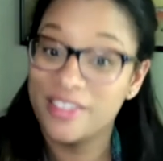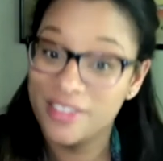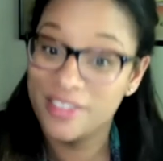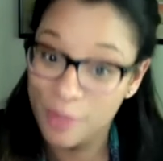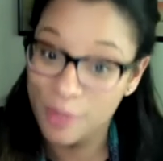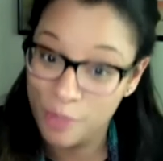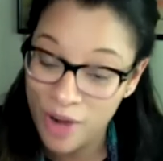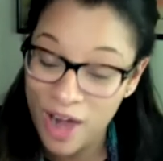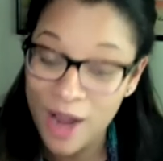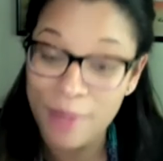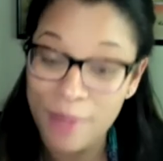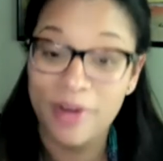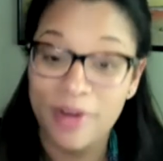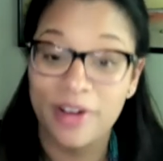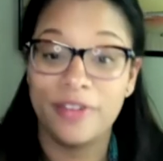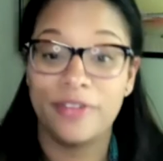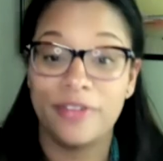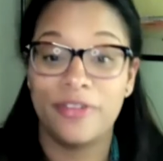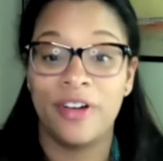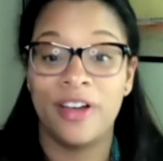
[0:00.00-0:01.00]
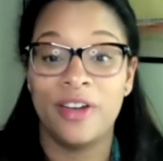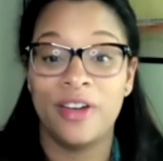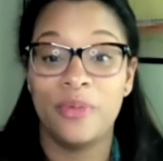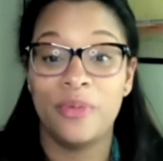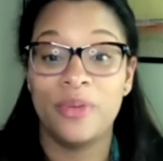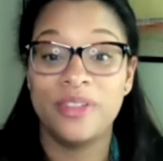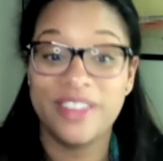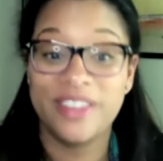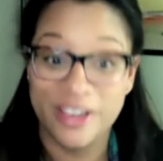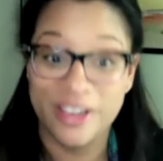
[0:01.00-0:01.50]
The primary front
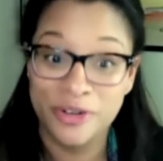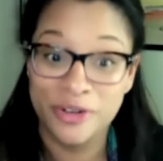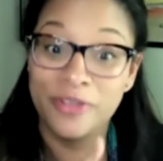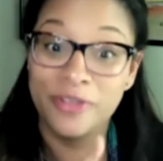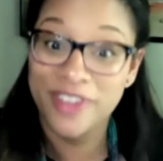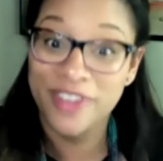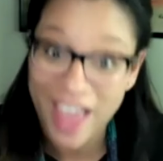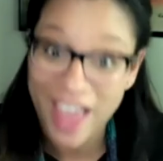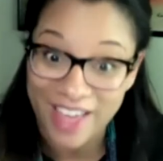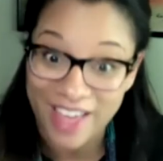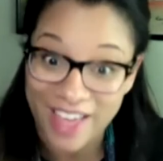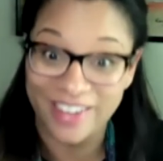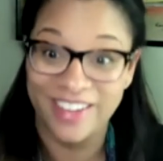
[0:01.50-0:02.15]
was the issue of debt